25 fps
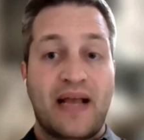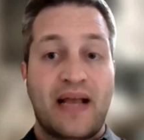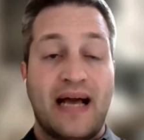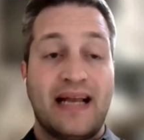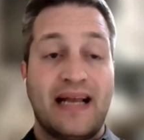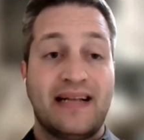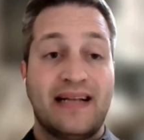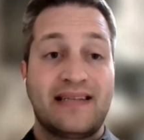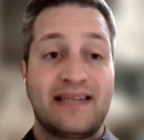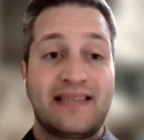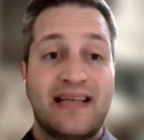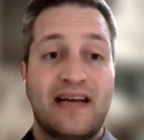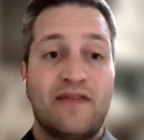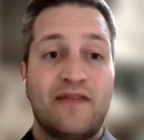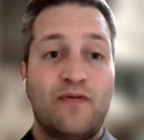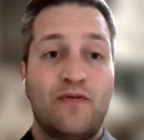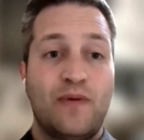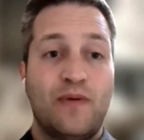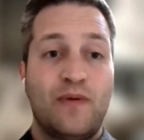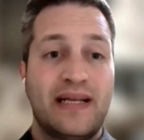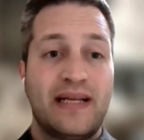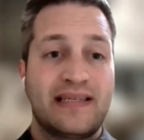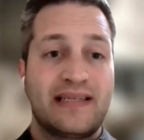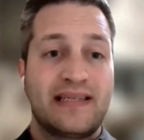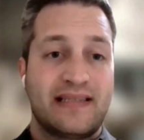And instead of
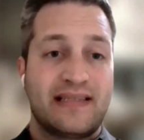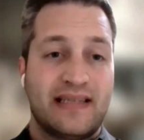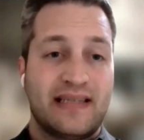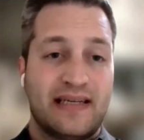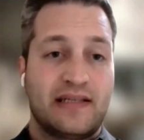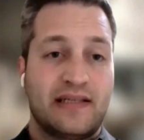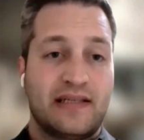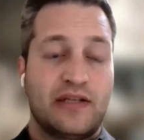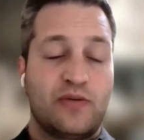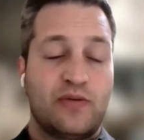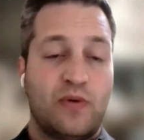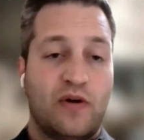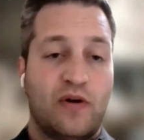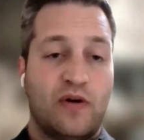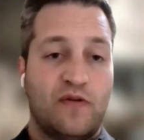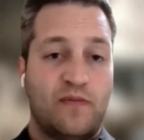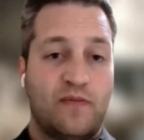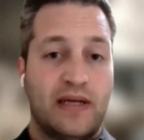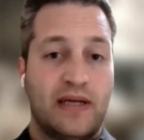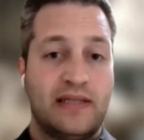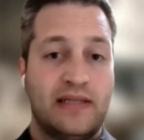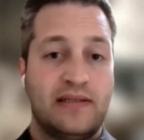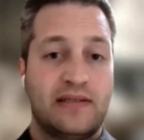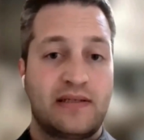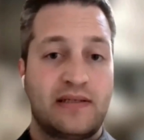waiting 6 to 12
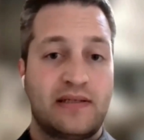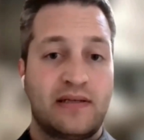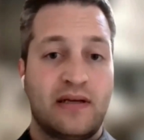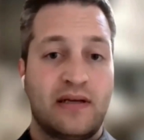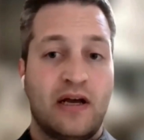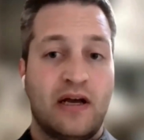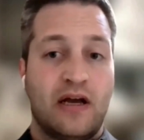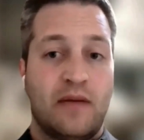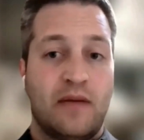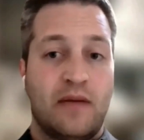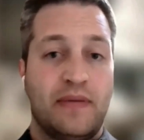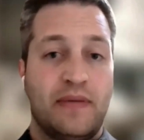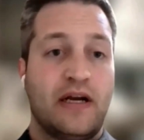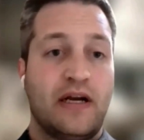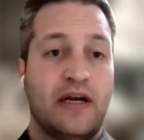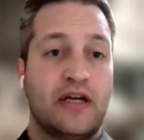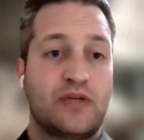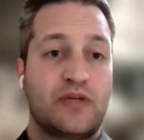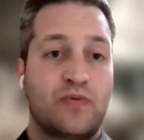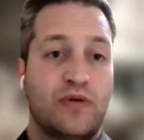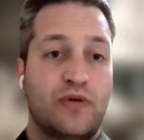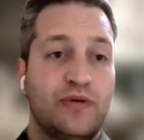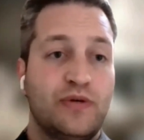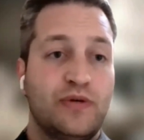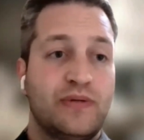months, because